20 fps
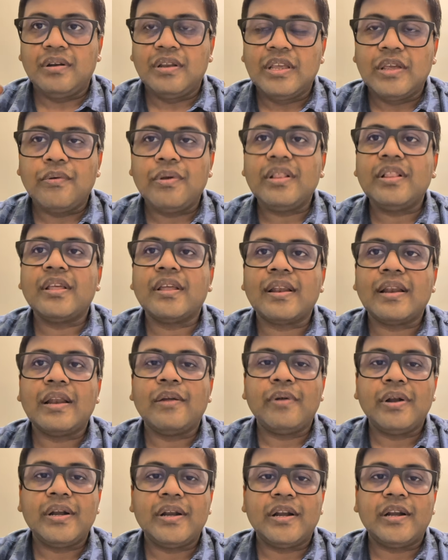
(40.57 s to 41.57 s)
giving the
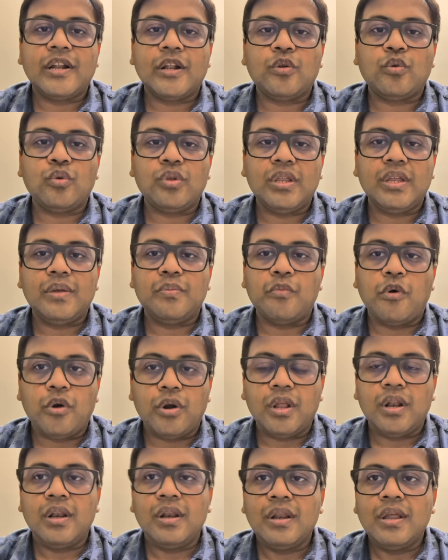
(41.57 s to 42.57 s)
relevant data to the
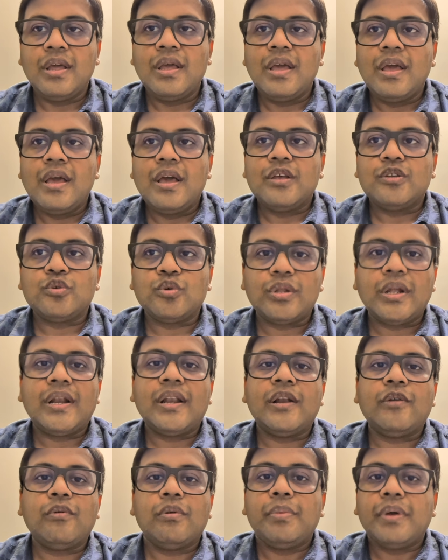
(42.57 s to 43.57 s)
model so
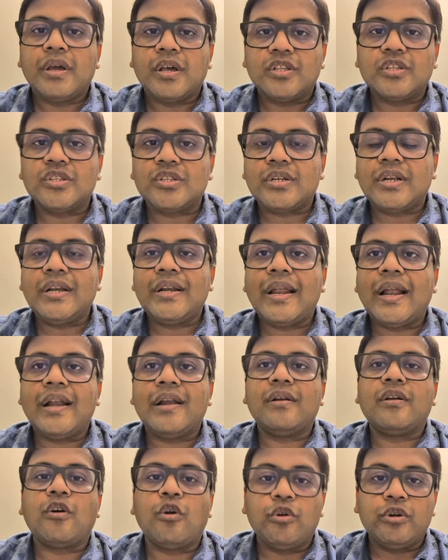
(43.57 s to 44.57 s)
that it will be constrained
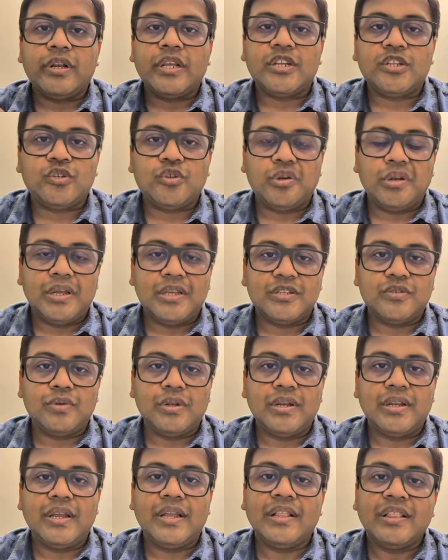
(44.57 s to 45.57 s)
and contextual as
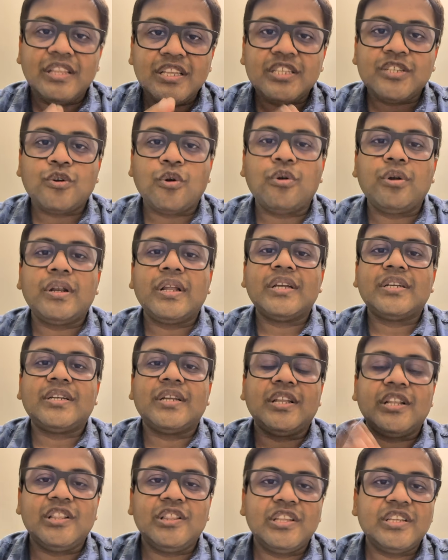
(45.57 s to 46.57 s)
well. In this context
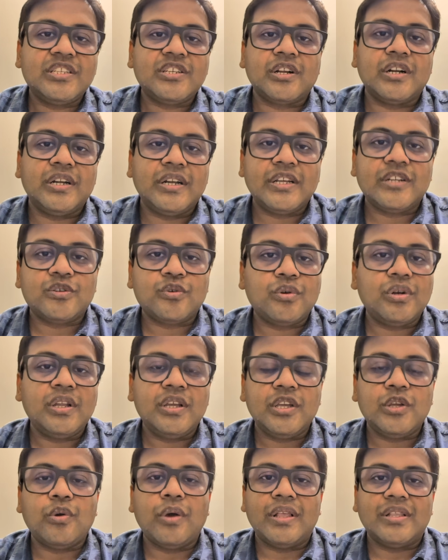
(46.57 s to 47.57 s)
only
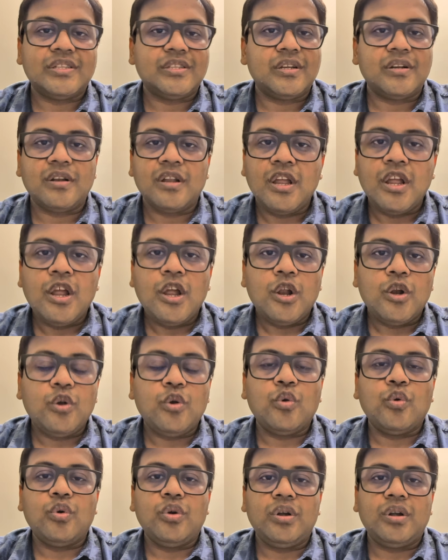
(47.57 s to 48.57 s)
give answer,
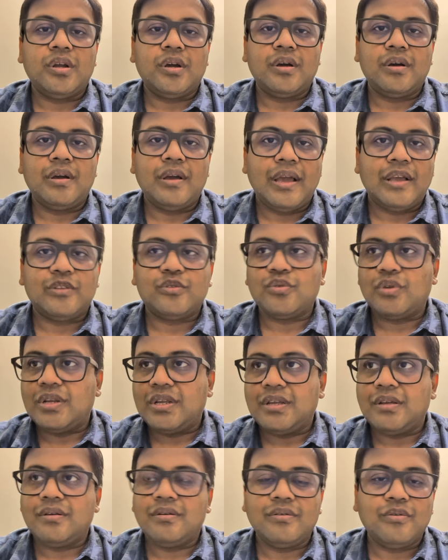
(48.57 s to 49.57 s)
don't
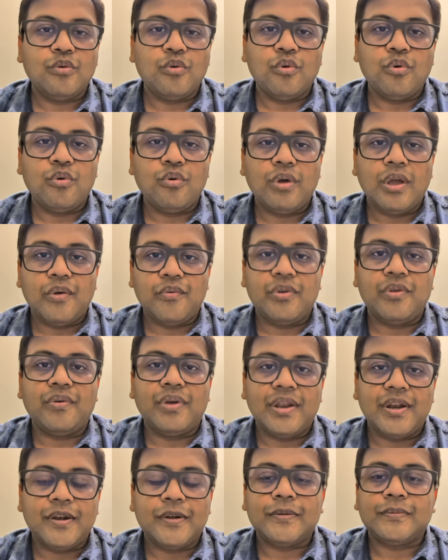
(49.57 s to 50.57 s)
actually go
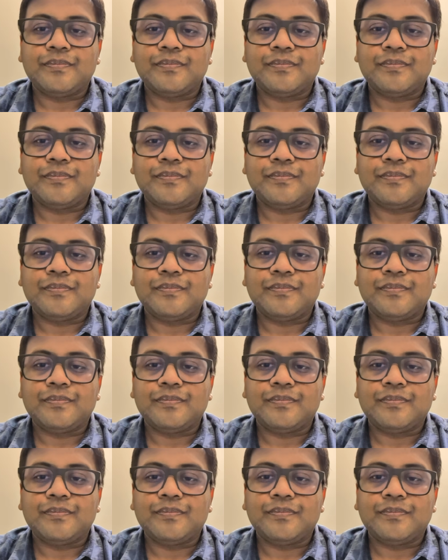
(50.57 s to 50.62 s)
everywhere.